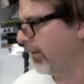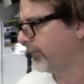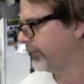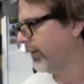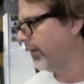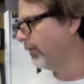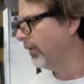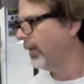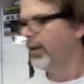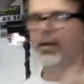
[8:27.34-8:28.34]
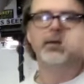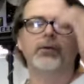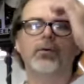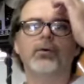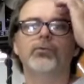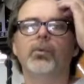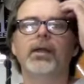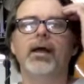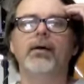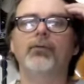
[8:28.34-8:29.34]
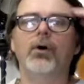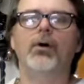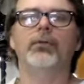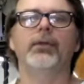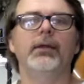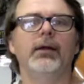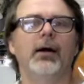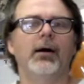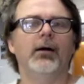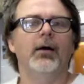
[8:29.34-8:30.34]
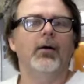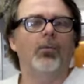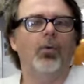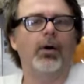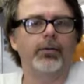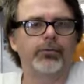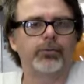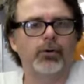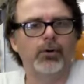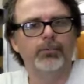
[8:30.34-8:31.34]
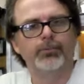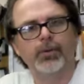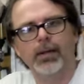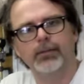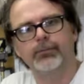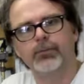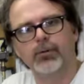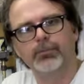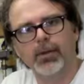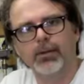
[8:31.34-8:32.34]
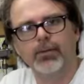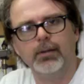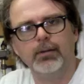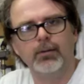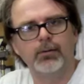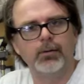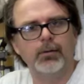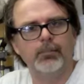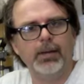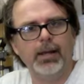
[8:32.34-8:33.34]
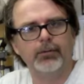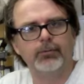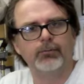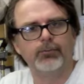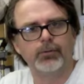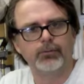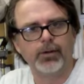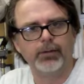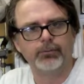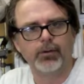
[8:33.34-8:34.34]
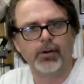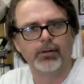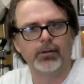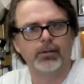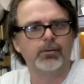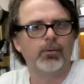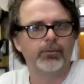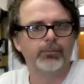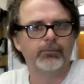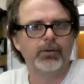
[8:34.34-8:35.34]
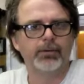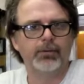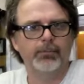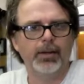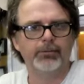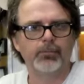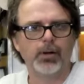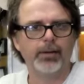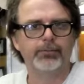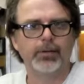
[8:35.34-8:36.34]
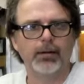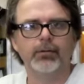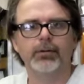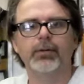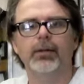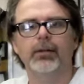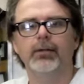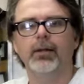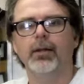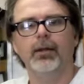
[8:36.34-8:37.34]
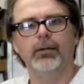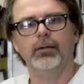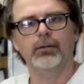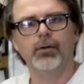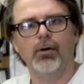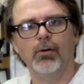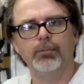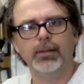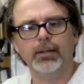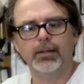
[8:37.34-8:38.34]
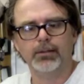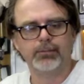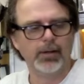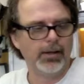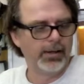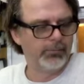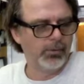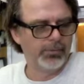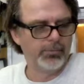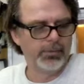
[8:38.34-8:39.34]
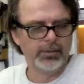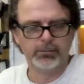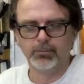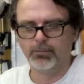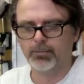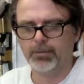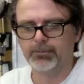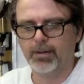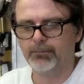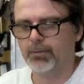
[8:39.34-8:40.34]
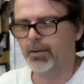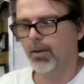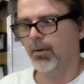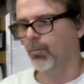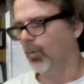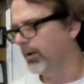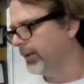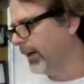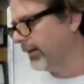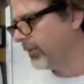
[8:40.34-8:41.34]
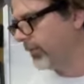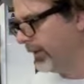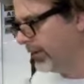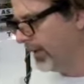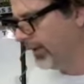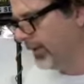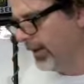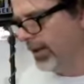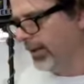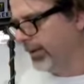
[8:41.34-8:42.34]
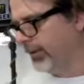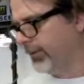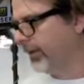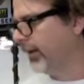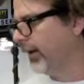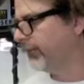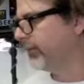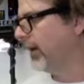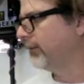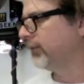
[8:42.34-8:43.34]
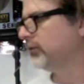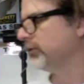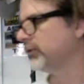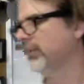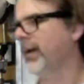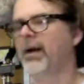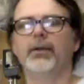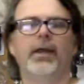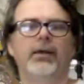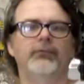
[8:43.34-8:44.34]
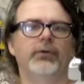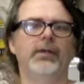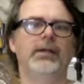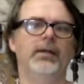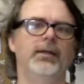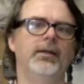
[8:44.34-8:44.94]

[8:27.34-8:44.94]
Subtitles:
also. And of course, we have all the water scoops, sand scoops, anything you could imagine for treasure hunting. Of course, we've got the best price guaranteed. You can call me at 813-237-1939. And I think I've covered just about every